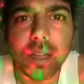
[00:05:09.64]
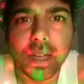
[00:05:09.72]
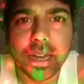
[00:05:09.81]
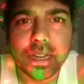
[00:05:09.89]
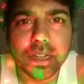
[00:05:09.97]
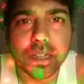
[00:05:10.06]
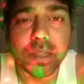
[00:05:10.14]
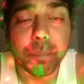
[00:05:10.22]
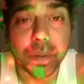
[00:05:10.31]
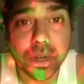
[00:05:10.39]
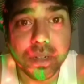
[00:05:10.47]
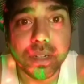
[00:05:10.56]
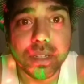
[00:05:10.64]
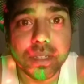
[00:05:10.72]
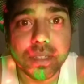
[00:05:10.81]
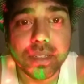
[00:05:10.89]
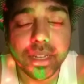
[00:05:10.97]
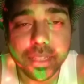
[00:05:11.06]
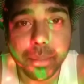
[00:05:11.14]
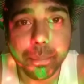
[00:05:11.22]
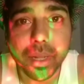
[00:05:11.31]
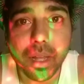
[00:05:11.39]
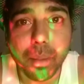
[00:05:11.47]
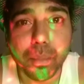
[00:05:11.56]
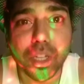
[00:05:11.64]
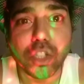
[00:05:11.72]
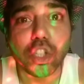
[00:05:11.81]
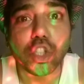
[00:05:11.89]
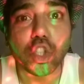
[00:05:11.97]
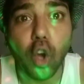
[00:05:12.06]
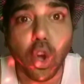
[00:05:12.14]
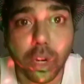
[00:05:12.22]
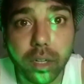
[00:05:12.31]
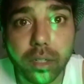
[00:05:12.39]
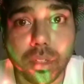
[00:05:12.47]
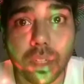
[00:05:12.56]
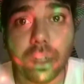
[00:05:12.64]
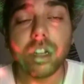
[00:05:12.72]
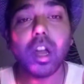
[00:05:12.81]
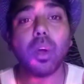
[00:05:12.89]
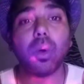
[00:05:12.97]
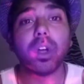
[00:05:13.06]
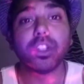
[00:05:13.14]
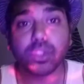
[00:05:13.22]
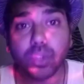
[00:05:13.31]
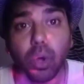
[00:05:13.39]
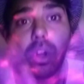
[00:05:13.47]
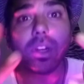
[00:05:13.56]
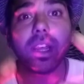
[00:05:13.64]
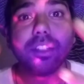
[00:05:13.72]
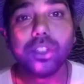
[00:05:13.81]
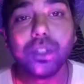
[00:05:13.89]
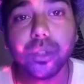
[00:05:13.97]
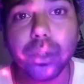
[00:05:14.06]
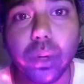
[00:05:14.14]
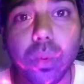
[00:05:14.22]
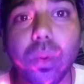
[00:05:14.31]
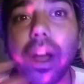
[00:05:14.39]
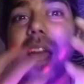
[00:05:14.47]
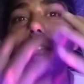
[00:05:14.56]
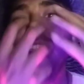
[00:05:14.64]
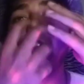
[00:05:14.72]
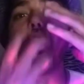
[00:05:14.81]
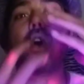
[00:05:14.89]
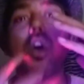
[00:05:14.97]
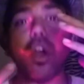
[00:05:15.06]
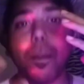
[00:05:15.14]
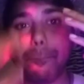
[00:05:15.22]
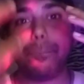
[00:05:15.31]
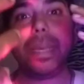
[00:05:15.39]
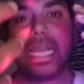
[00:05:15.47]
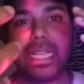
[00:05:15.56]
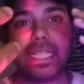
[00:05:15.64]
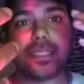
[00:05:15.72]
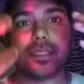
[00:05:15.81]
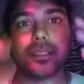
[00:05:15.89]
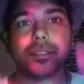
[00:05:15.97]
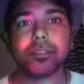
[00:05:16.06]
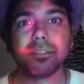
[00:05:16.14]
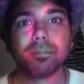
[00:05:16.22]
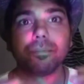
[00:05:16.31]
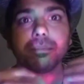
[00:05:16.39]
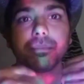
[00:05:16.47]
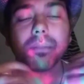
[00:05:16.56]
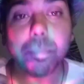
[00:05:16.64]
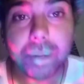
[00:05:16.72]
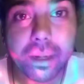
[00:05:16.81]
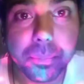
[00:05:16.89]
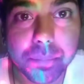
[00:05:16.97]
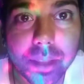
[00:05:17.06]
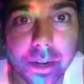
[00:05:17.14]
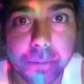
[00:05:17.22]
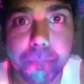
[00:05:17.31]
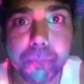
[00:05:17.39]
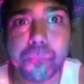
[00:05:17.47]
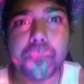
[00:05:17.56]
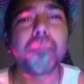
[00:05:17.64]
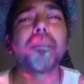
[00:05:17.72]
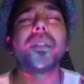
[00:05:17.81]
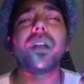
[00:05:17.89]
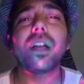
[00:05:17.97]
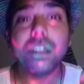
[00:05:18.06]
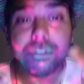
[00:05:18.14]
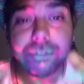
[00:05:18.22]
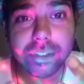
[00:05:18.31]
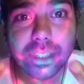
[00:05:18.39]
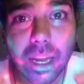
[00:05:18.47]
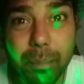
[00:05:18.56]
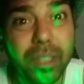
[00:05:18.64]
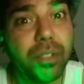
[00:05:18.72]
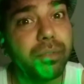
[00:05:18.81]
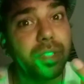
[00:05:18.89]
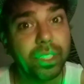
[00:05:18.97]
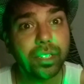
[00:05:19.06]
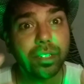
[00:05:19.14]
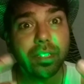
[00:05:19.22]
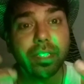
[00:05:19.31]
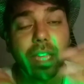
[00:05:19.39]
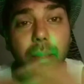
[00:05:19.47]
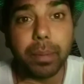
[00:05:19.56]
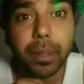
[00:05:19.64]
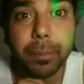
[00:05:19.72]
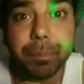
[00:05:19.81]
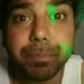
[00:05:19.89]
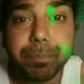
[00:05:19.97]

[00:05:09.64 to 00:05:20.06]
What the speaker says: And the bird that they become is a stork. Now, a stork, as you know, has long beaks. They become that. The Caliph is happy, the Vizier is happy.